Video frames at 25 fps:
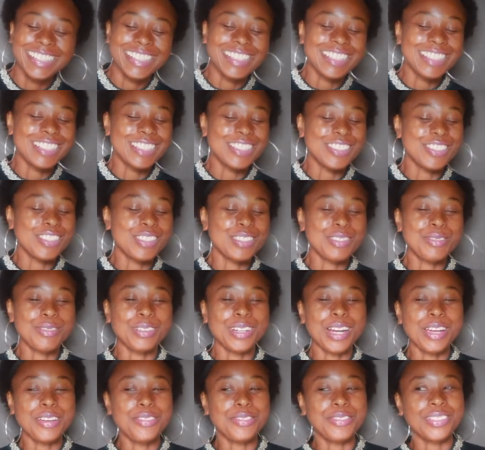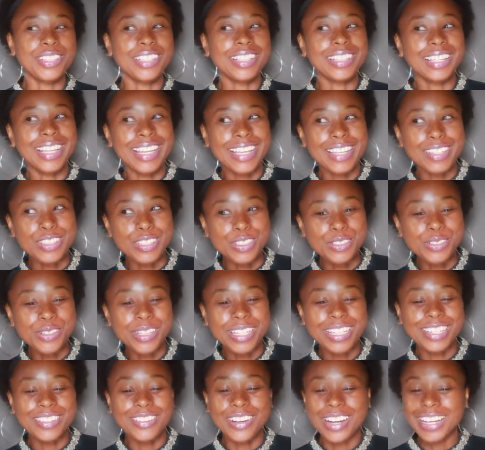This is just what I feel like
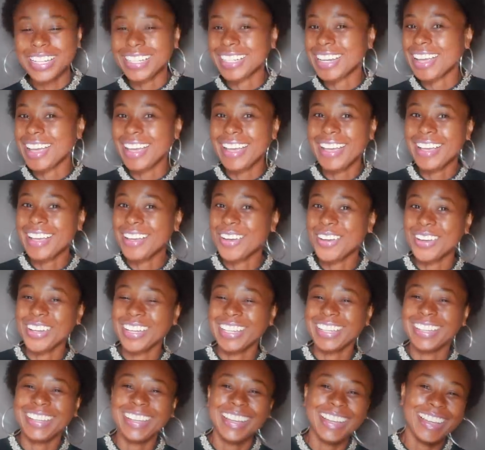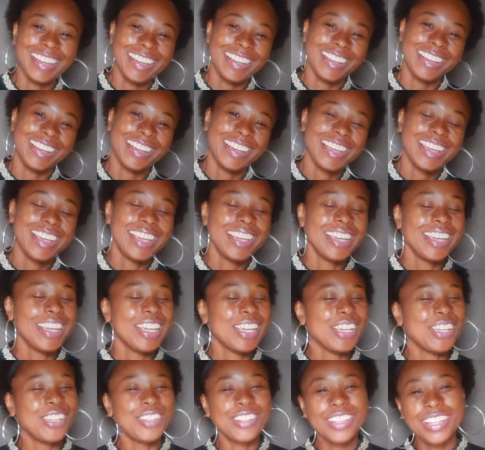doing right now.
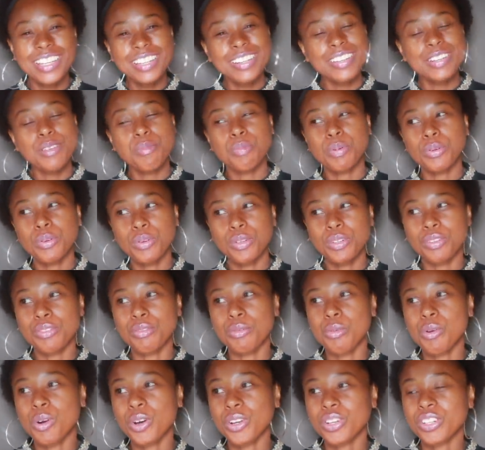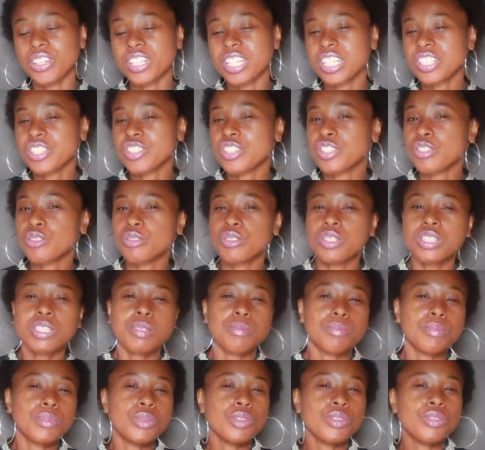You get in a pool of water and you
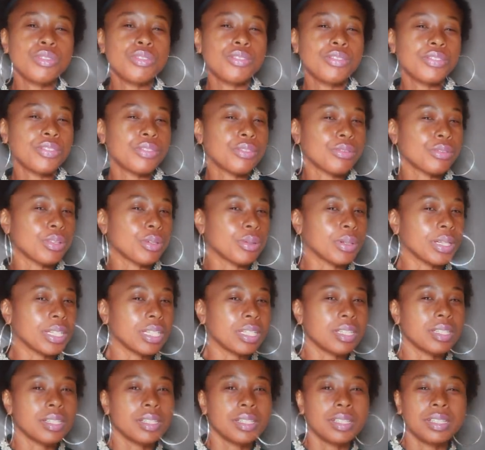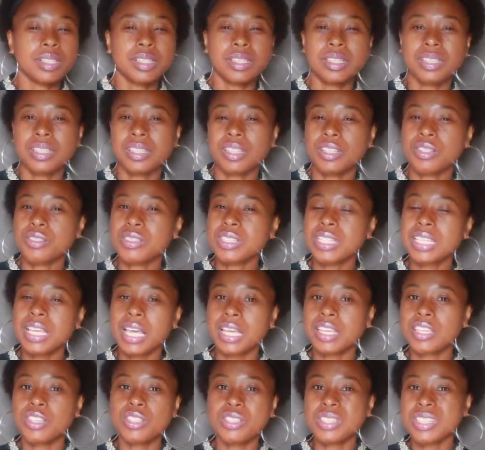just move through it. You see,
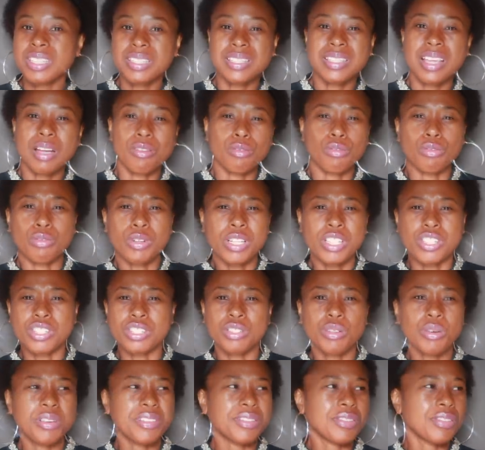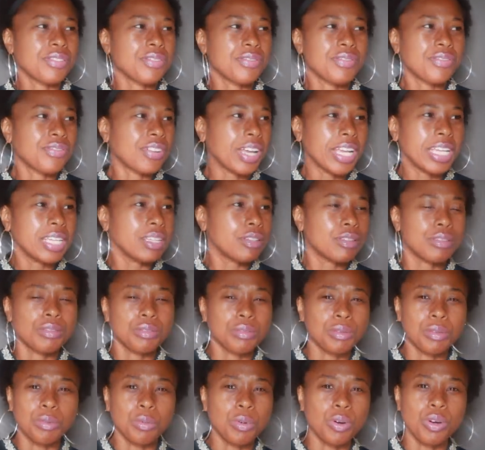it's not rigid. You don't have to fight
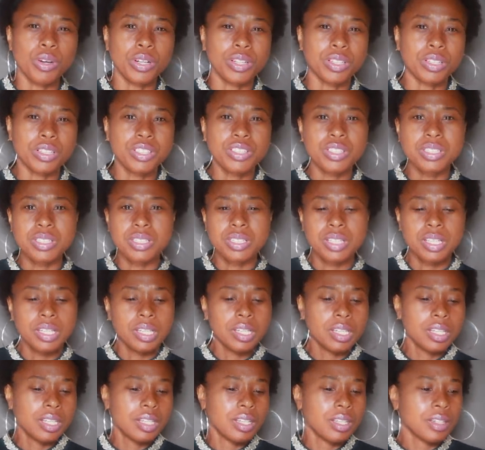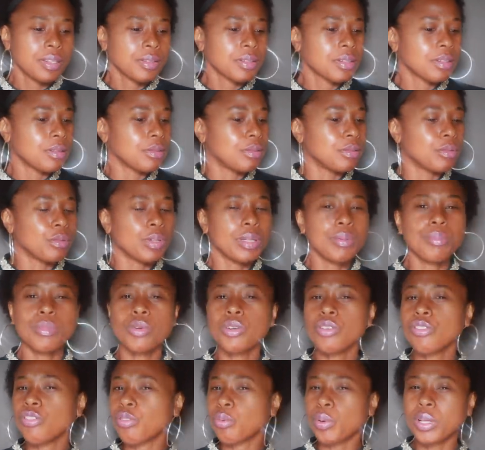through the water. It's just, we
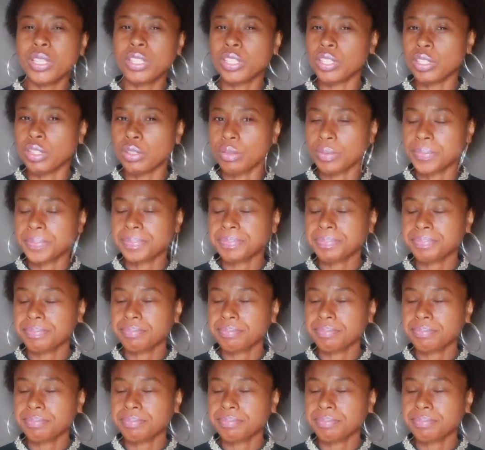move with you.